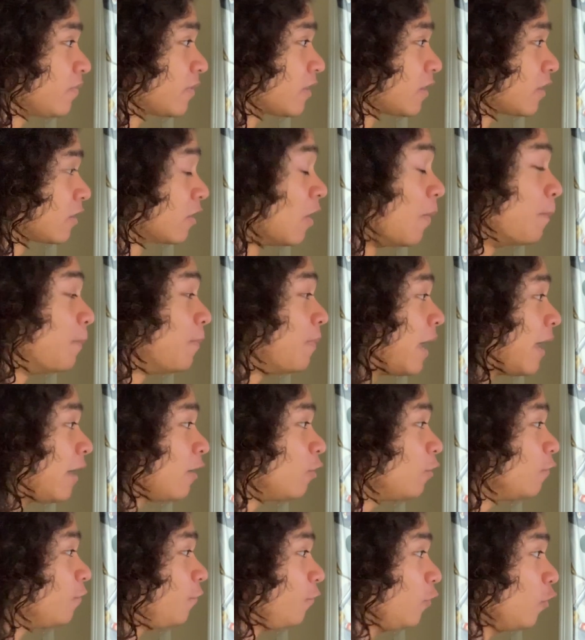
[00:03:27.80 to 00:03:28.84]
The
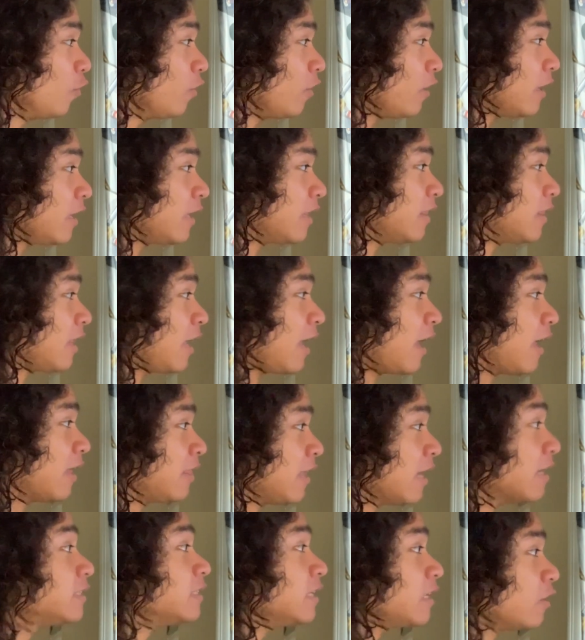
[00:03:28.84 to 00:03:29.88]
metal for it,
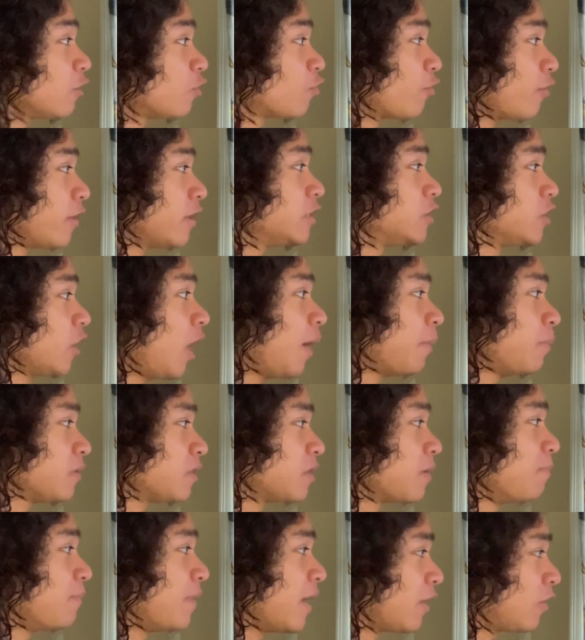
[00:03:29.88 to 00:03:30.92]
they did a great job with
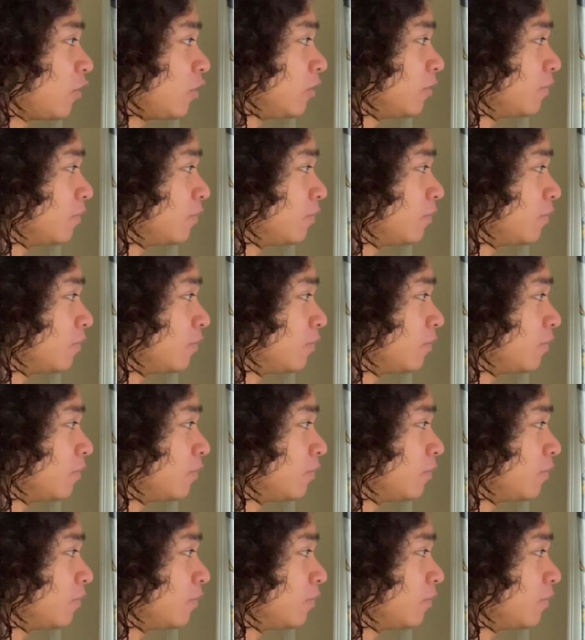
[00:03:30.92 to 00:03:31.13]
the metal.